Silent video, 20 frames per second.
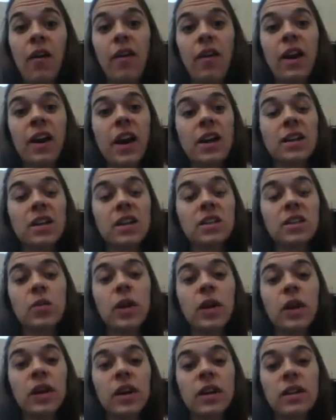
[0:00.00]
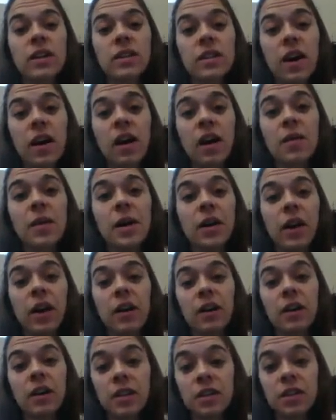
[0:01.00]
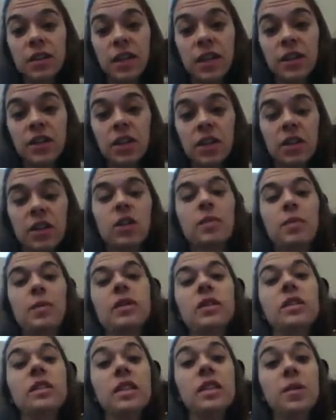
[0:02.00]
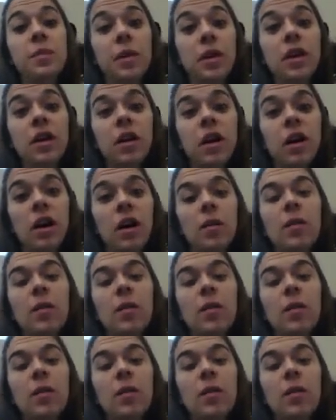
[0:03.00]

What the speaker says: Alright guys, so we are going to talk about characterization a little bit deeper.